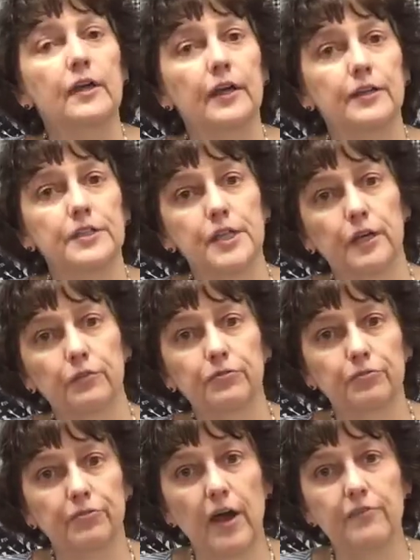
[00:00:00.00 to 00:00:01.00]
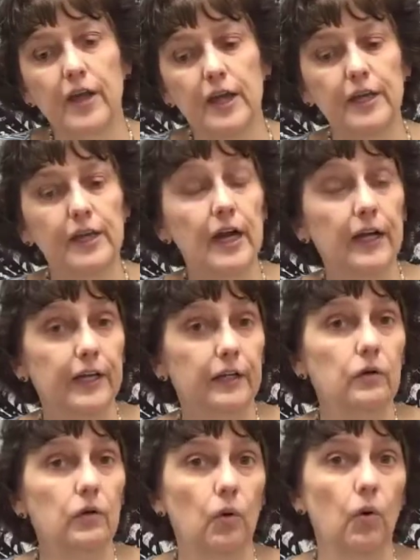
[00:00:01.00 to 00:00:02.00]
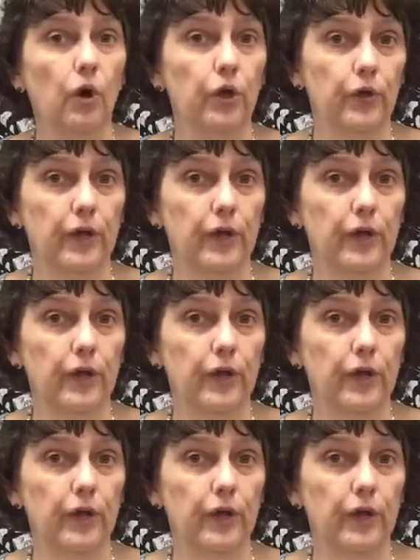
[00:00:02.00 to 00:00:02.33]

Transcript: It's there for $5.99 or you